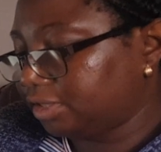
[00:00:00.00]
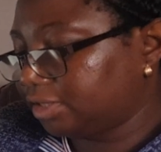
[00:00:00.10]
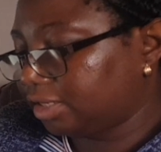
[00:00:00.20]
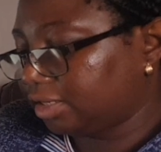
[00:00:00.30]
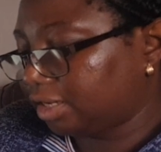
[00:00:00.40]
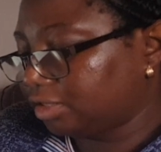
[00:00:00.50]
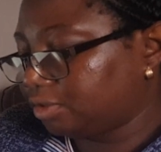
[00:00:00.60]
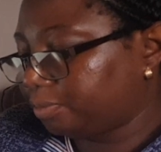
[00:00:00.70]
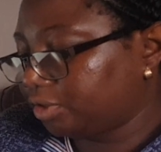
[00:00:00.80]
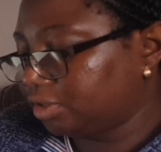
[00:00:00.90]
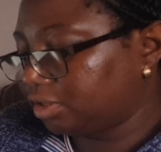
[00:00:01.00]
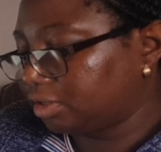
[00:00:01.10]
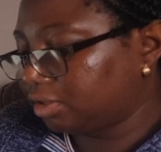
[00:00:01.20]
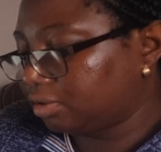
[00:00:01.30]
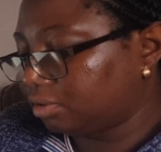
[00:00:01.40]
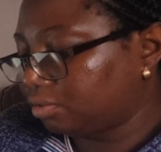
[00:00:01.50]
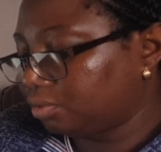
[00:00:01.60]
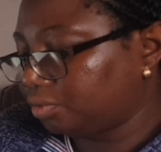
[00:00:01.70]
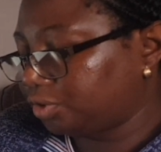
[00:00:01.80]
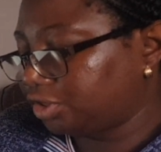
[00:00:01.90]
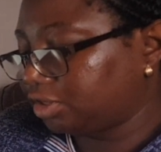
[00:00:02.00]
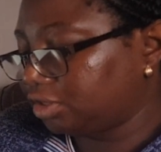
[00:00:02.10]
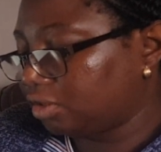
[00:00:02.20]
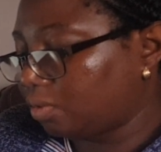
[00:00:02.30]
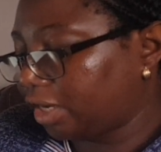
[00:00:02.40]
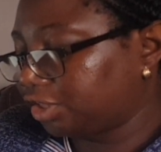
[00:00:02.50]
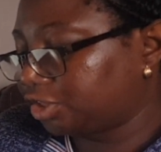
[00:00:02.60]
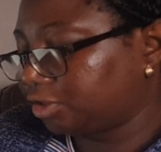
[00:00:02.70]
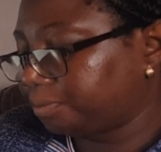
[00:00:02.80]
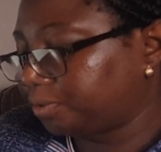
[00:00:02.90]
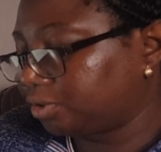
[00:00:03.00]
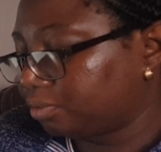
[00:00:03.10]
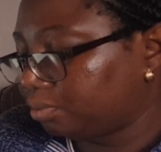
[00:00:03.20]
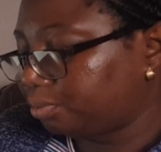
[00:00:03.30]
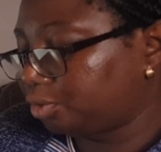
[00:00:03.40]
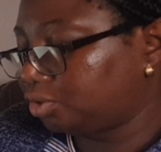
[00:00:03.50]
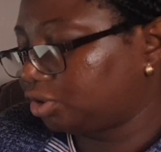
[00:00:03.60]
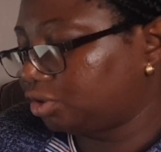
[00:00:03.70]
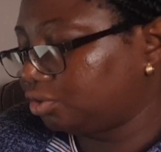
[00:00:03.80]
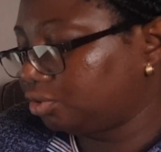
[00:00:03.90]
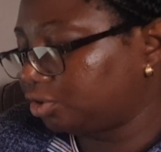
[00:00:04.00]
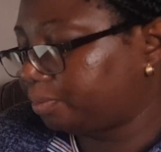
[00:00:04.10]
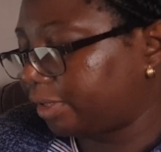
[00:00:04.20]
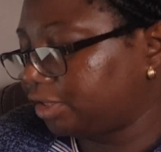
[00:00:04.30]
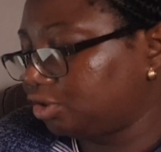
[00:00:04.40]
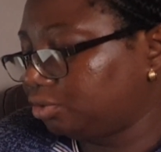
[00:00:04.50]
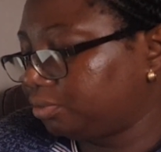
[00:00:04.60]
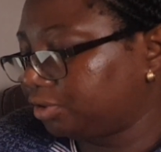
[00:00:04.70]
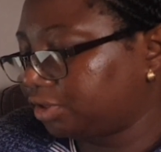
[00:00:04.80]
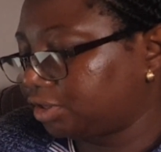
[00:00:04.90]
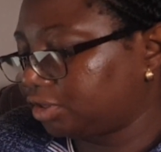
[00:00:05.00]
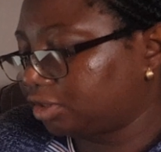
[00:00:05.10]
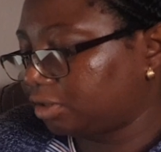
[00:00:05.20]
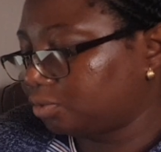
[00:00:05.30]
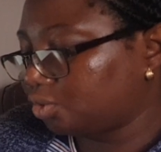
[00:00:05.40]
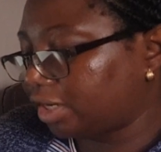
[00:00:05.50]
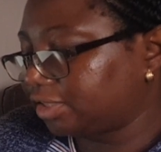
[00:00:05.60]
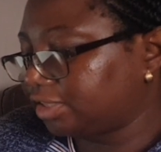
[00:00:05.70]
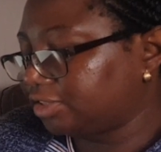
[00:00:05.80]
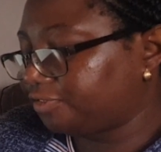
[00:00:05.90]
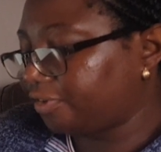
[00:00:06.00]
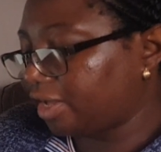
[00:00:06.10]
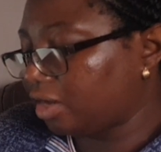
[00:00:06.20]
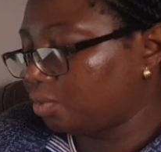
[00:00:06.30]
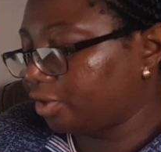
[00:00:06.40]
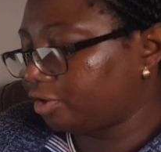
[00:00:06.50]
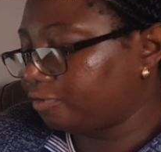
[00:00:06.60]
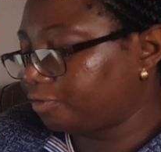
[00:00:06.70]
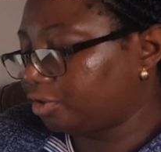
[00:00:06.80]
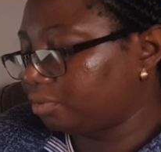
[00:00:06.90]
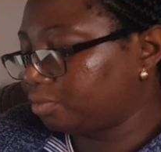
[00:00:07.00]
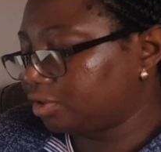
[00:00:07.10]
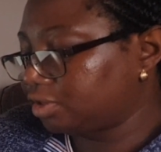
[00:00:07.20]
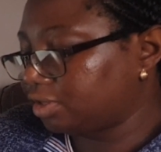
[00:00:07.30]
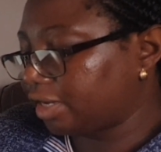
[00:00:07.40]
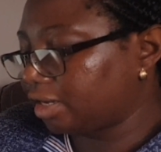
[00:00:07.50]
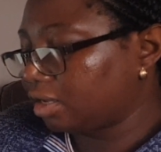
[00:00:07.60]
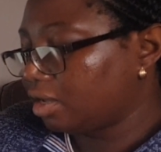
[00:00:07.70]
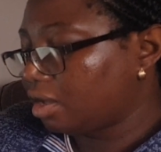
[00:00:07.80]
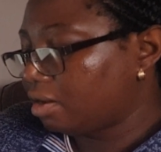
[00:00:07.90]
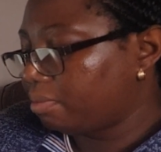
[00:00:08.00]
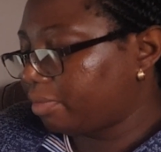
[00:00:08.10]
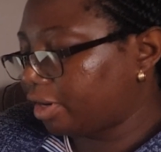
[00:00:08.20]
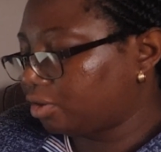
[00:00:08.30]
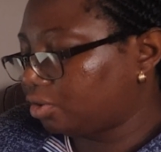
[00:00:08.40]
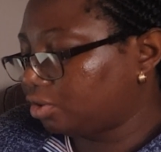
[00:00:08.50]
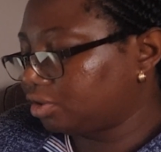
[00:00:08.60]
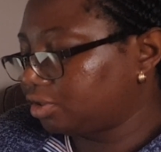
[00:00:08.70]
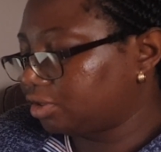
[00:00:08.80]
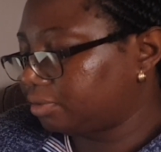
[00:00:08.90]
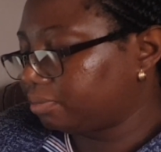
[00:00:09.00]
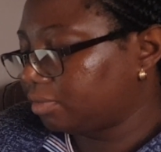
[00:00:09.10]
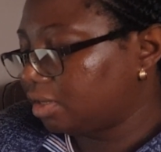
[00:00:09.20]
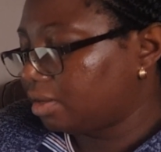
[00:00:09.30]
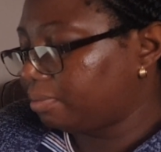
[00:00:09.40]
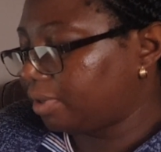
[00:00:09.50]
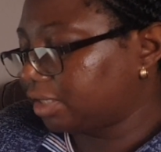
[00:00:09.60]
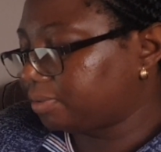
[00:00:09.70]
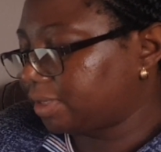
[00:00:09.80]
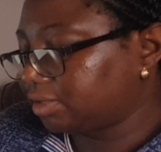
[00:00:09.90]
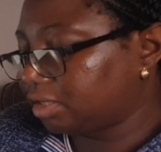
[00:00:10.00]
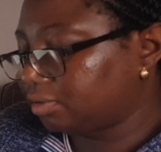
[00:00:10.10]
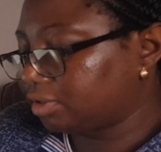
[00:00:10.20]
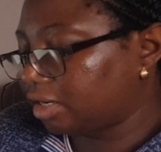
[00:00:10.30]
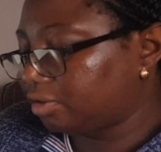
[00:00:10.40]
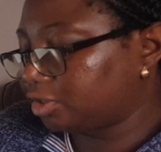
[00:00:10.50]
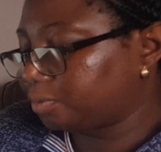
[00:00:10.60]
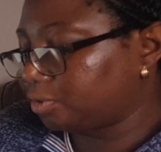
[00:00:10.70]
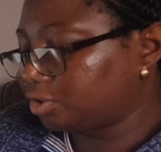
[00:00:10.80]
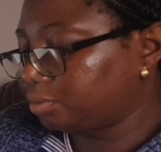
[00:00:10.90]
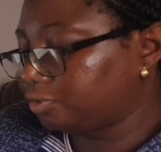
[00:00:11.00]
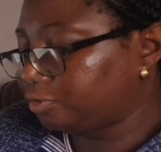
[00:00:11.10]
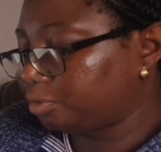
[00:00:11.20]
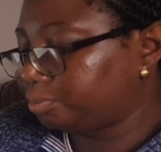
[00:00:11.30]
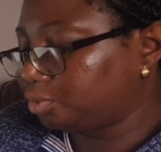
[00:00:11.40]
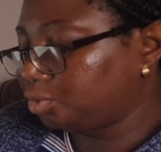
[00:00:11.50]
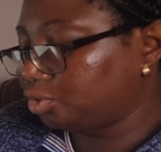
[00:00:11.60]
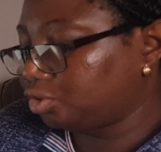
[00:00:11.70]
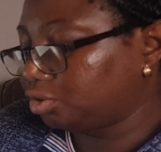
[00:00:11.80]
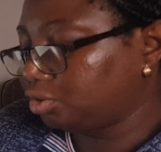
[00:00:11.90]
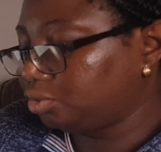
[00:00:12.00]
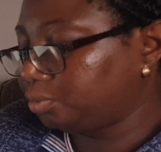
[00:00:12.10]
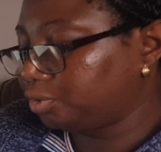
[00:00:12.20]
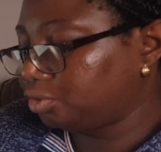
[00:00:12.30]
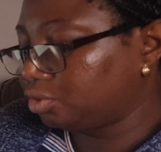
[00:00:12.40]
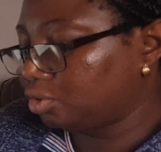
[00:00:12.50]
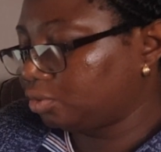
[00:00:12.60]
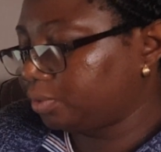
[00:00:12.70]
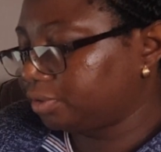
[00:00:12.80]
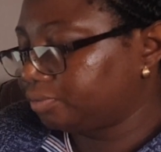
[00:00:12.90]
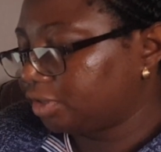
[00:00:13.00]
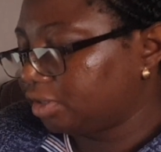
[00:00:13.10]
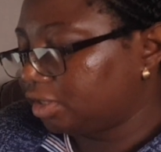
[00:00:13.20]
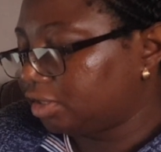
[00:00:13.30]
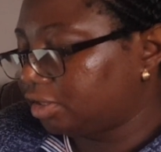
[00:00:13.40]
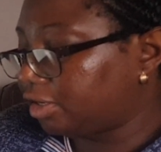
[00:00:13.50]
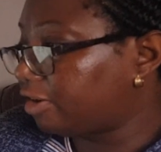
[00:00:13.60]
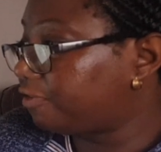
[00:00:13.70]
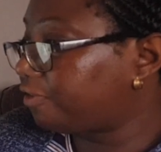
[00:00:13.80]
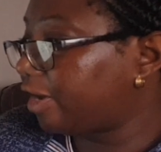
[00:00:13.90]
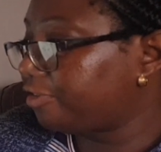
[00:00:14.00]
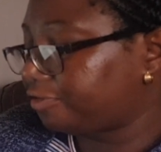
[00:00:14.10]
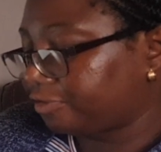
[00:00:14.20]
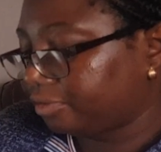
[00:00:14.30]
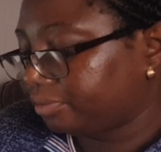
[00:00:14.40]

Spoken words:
is an antibody which is in a Y-shaped protein used by the immune system to identify and weaken foreign bodies like microorganisms. Plasma cells are responsible for producing immunoglobulin. There are 5